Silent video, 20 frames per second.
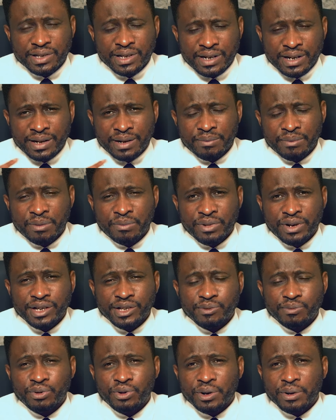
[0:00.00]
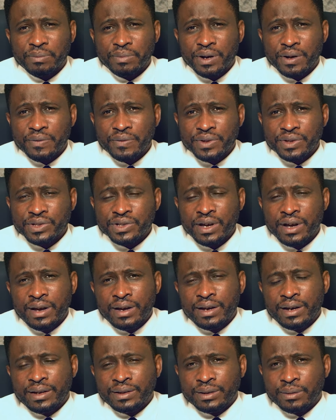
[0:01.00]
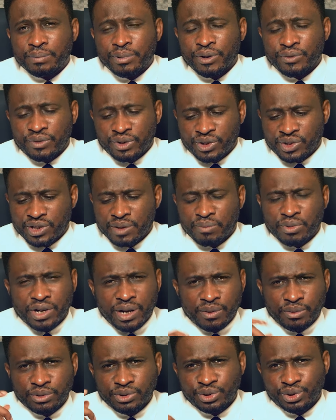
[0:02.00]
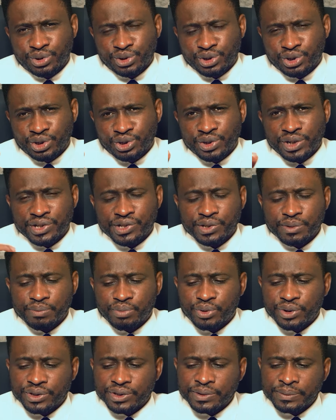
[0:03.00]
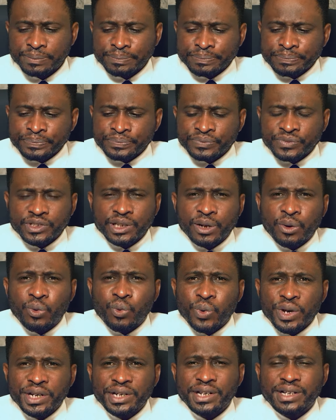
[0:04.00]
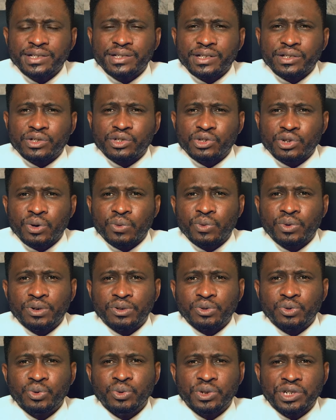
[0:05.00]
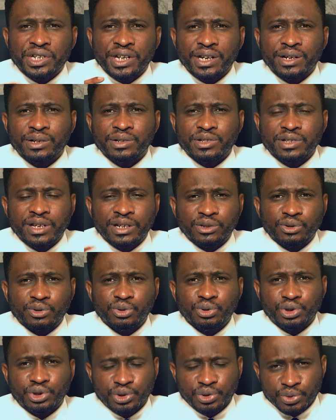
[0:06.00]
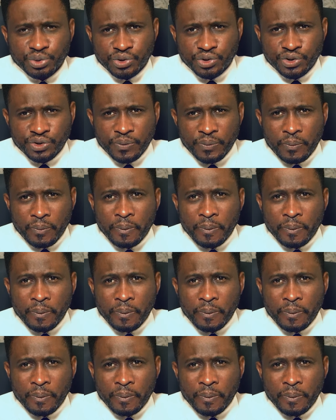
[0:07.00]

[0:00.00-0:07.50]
And I remember I spoke about this in the previous day, but I want to just stress the point. A witness is someone who tells and who shows.